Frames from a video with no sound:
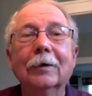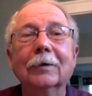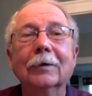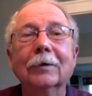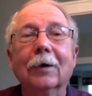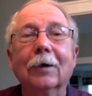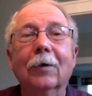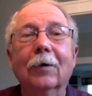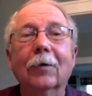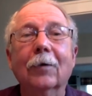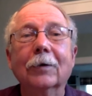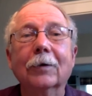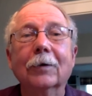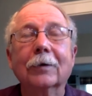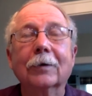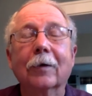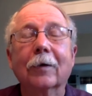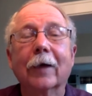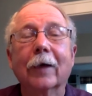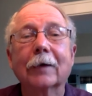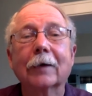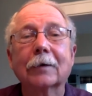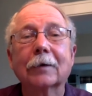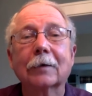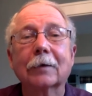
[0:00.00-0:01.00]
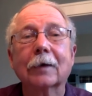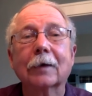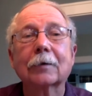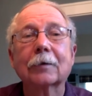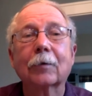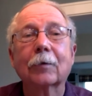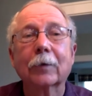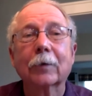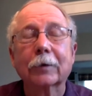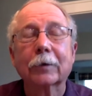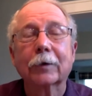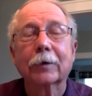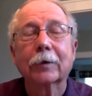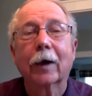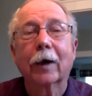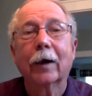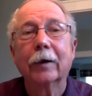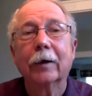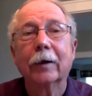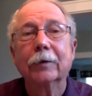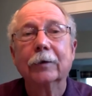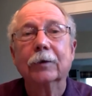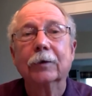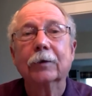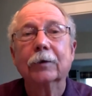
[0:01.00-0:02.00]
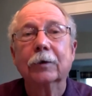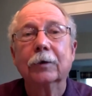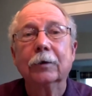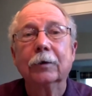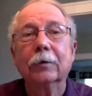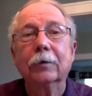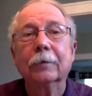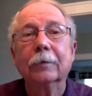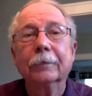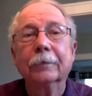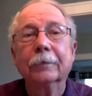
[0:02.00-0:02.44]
So so that's that's a real challenge is too.